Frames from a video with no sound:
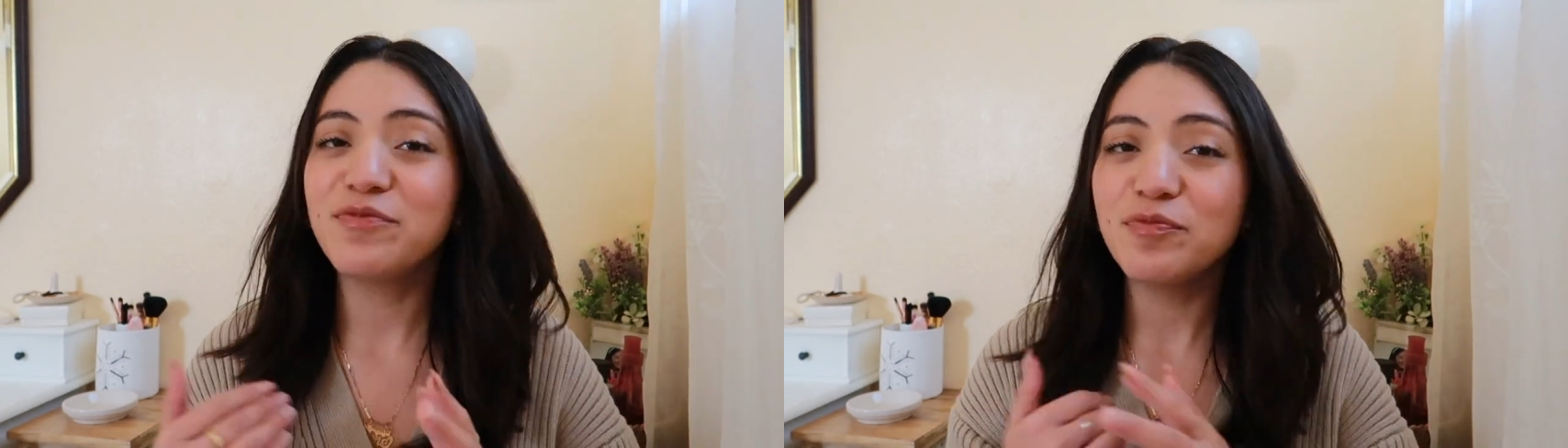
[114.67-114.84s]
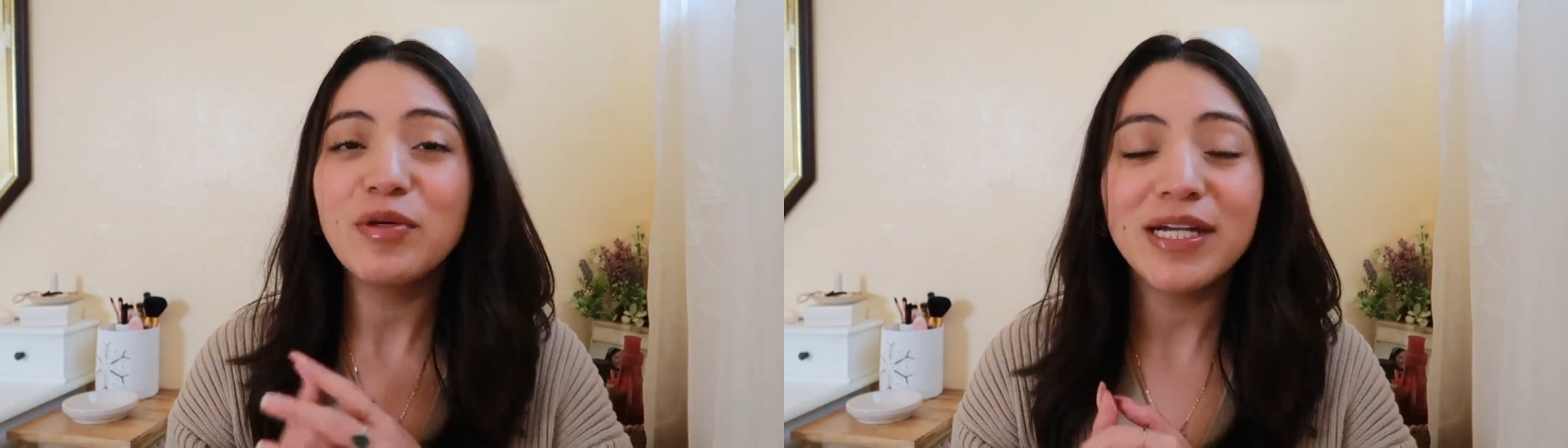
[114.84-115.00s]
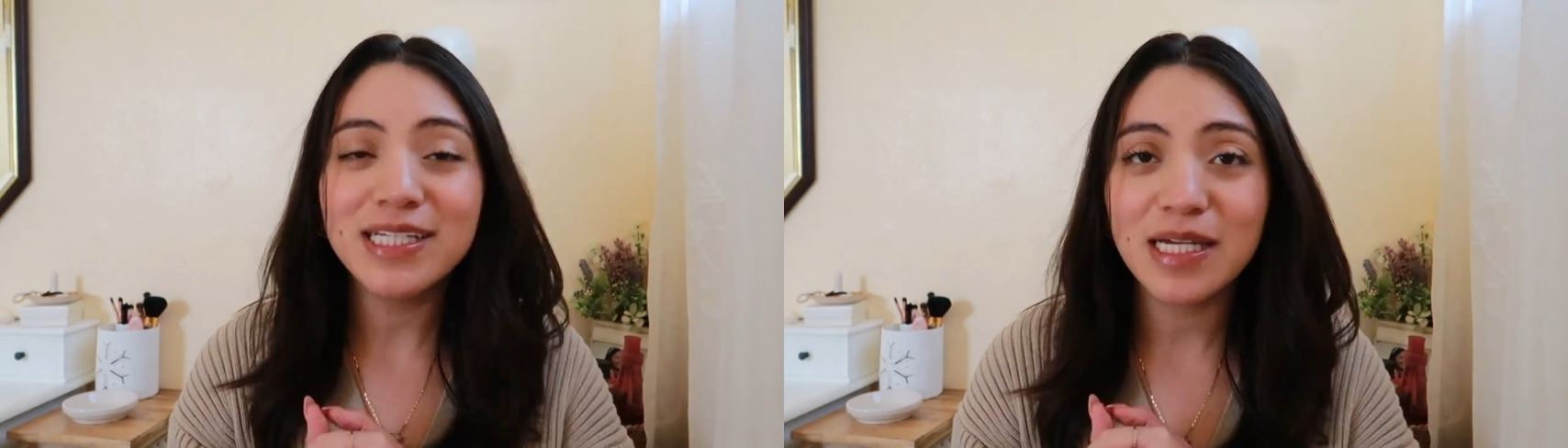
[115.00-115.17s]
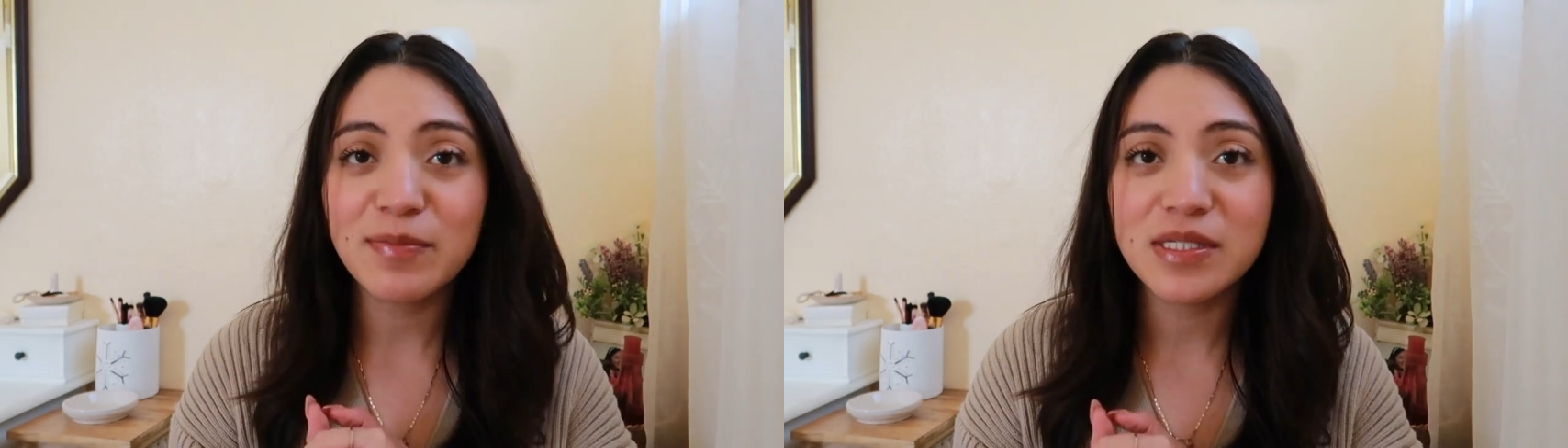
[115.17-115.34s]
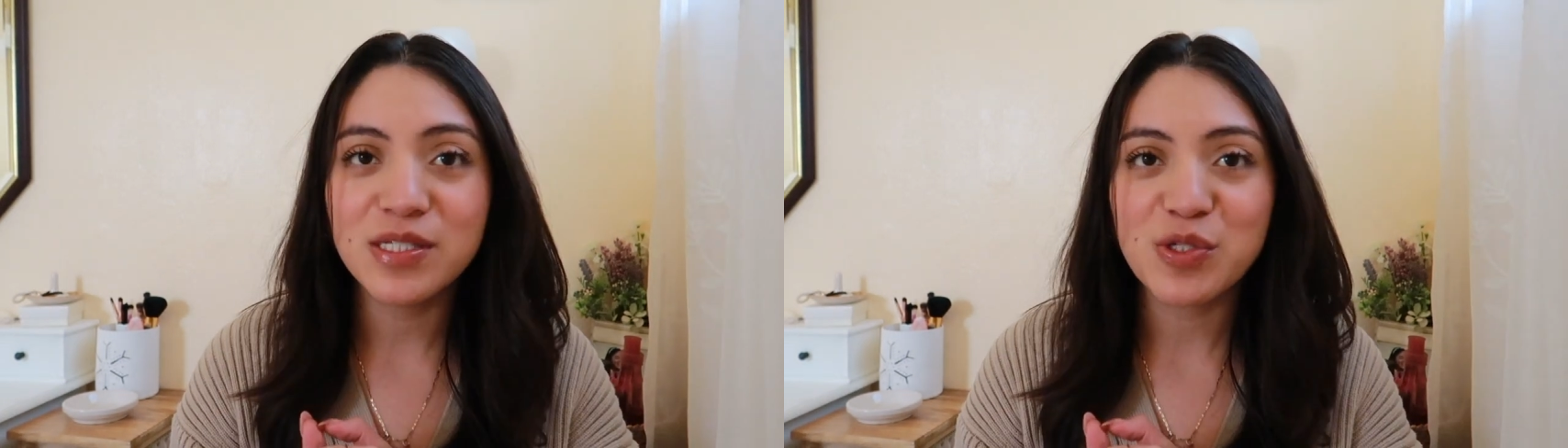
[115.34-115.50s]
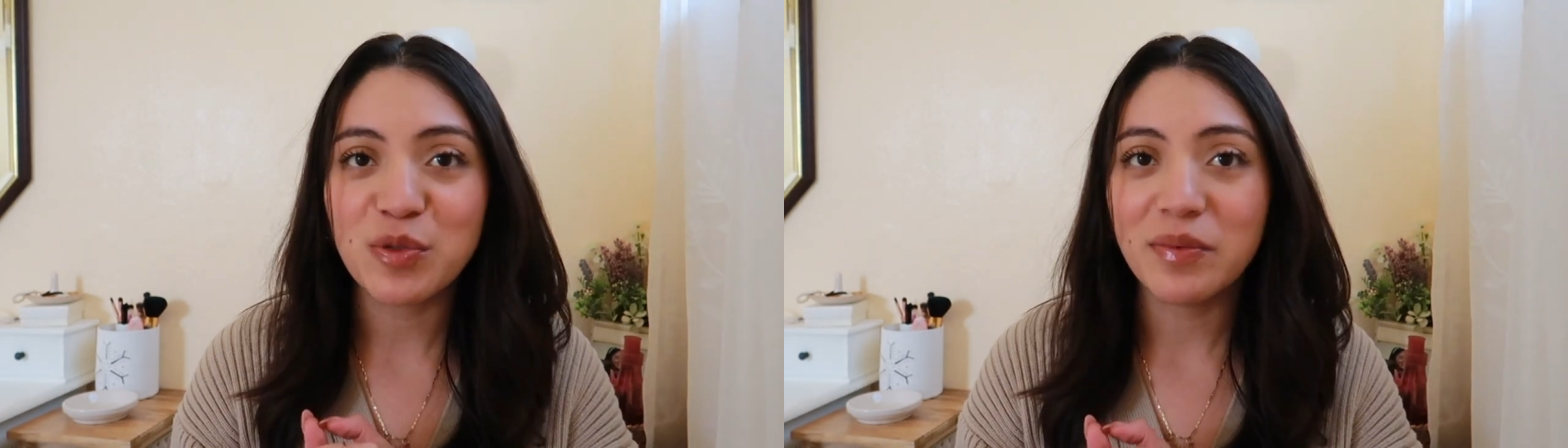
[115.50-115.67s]
pretty time
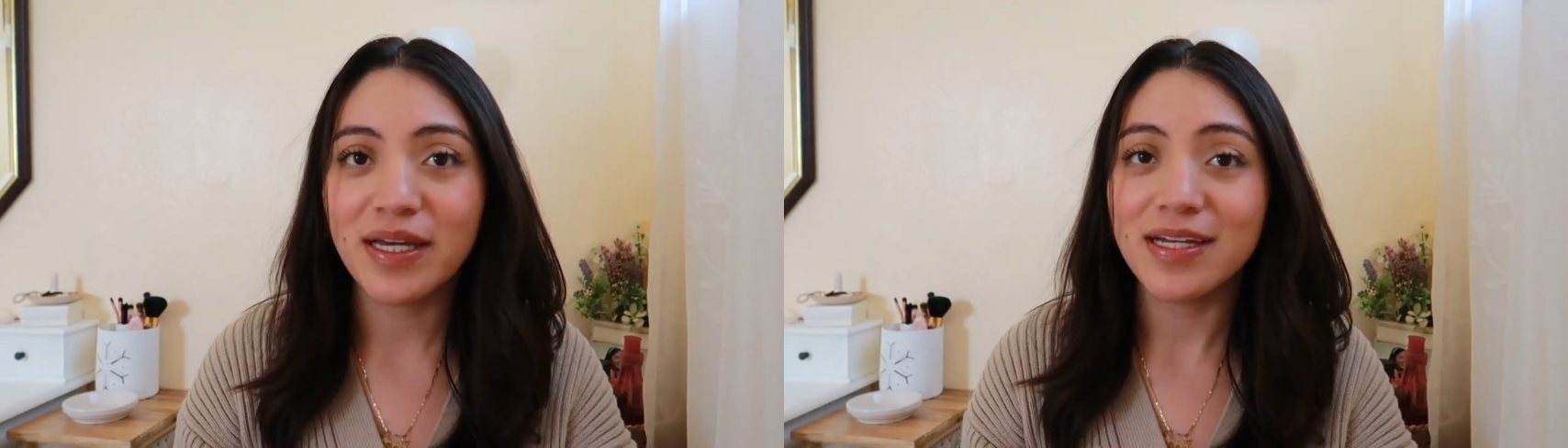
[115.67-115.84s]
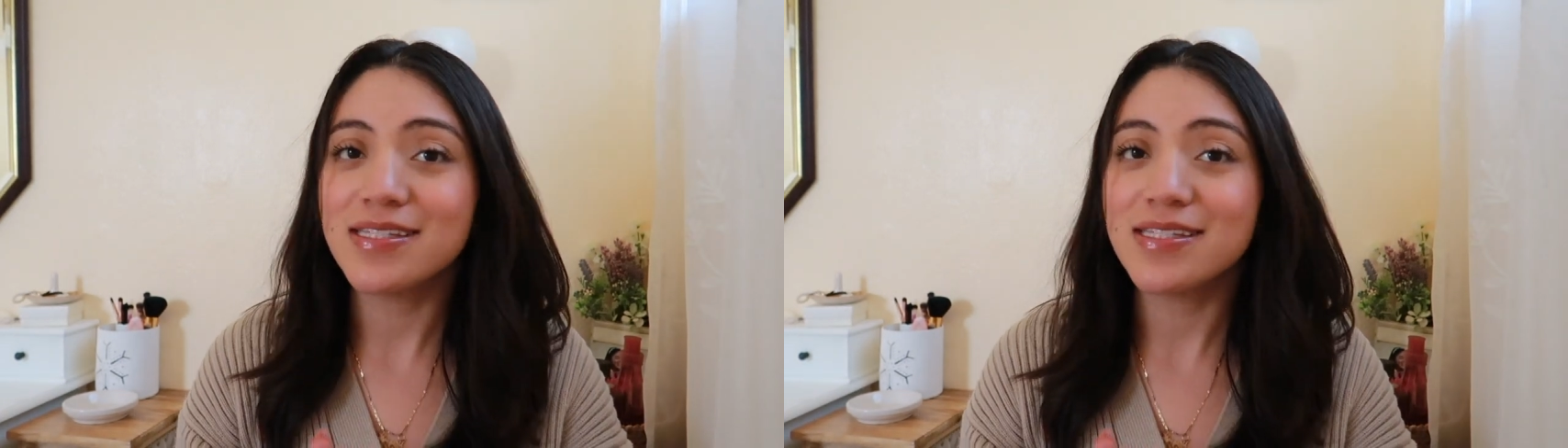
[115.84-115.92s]
consuming.